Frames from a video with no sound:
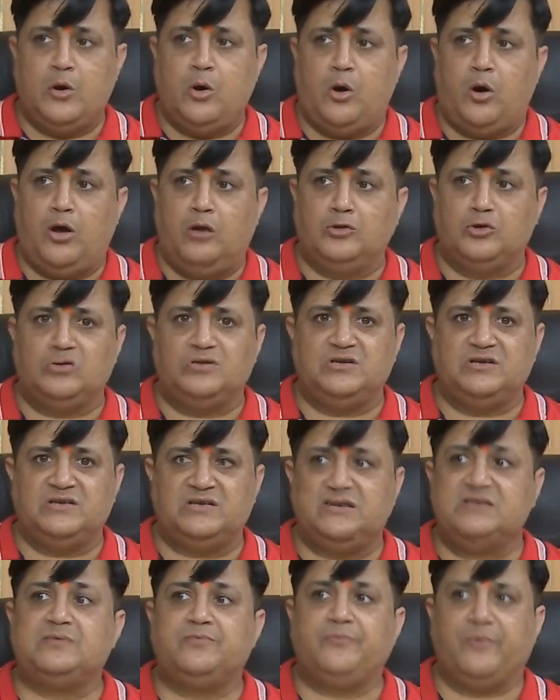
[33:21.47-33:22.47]
Although this
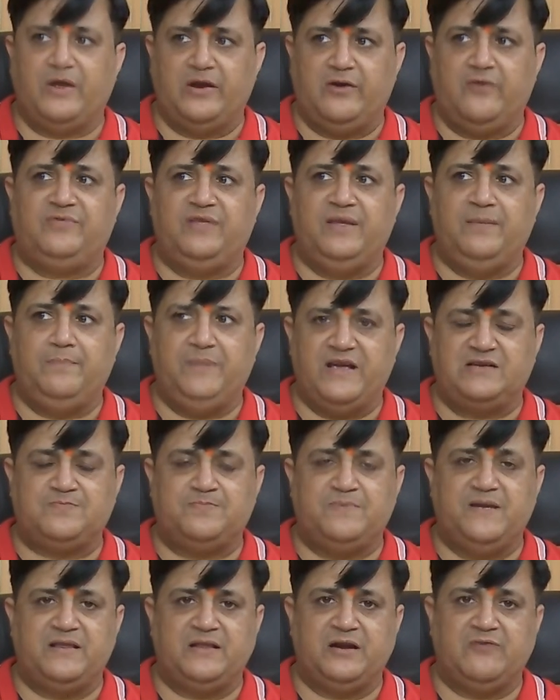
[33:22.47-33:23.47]
is one of the
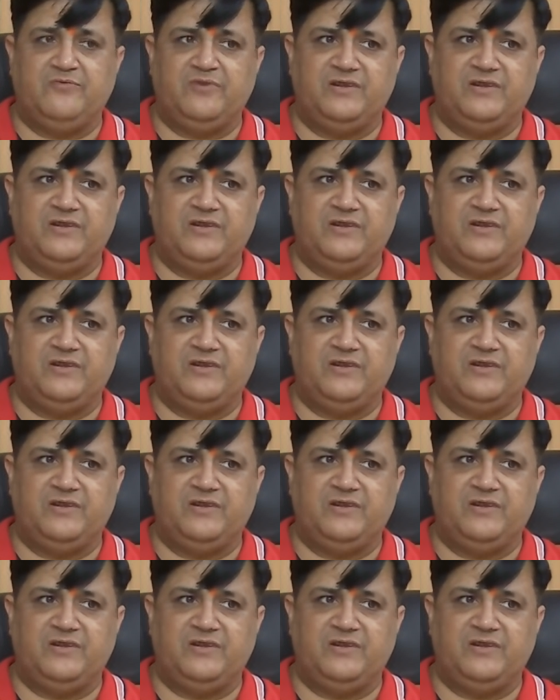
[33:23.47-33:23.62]
best method